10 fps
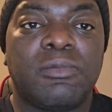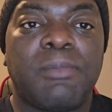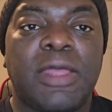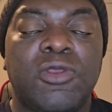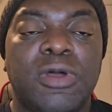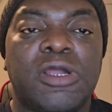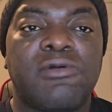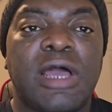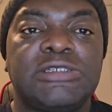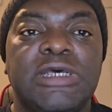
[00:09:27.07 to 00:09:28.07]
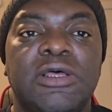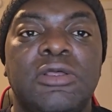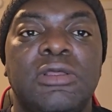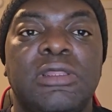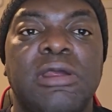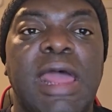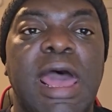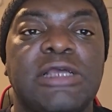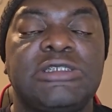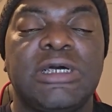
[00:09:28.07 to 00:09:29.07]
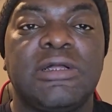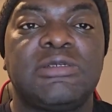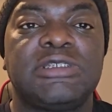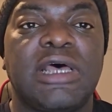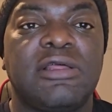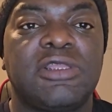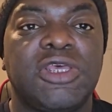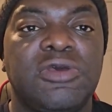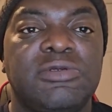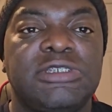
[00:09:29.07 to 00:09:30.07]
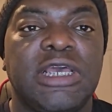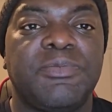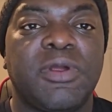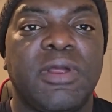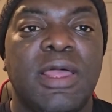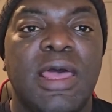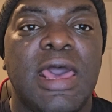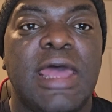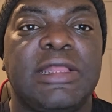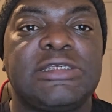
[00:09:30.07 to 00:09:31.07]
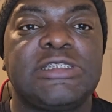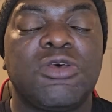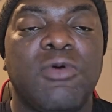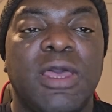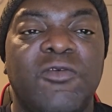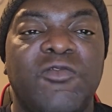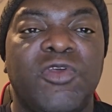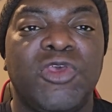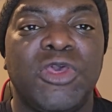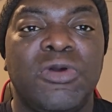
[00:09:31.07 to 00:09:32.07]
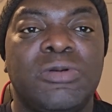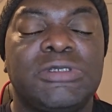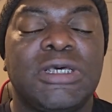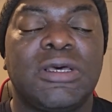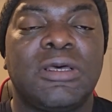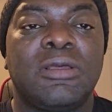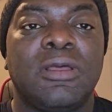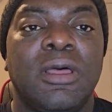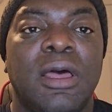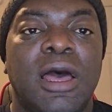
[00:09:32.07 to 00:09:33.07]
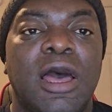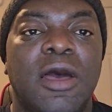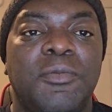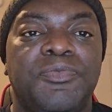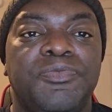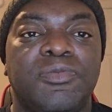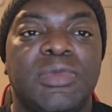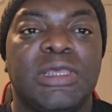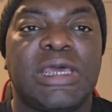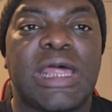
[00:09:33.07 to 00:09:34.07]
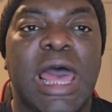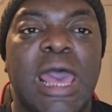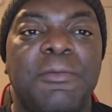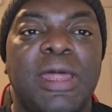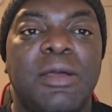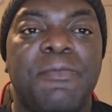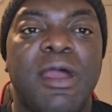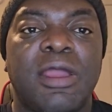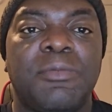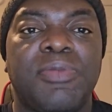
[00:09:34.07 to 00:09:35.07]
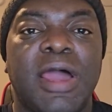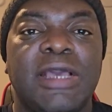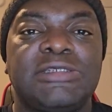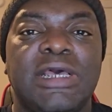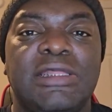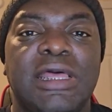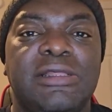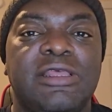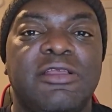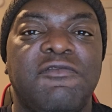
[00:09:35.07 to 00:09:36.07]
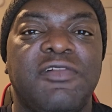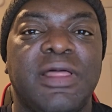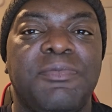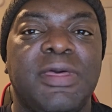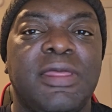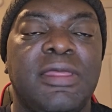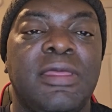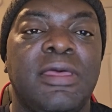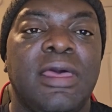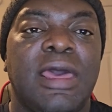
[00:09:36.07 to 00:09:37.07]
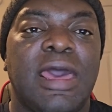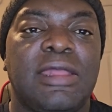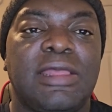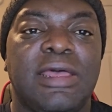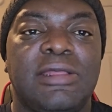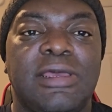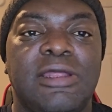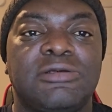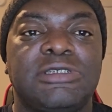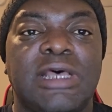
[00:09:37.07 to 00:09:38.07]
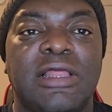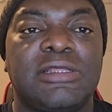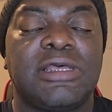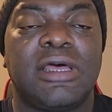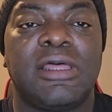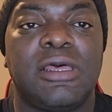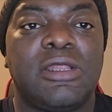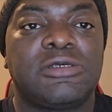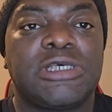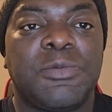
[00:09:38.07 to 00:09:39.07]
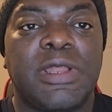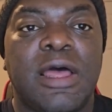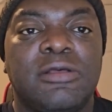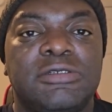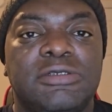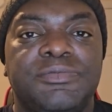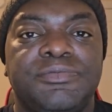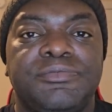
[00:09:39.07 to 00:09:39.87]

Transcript: by doing garage sale, they're actually going to sell it to you cheaper. And this is a way for you to get an item at a bargain price, and then to flip it, and then sell it to someone else.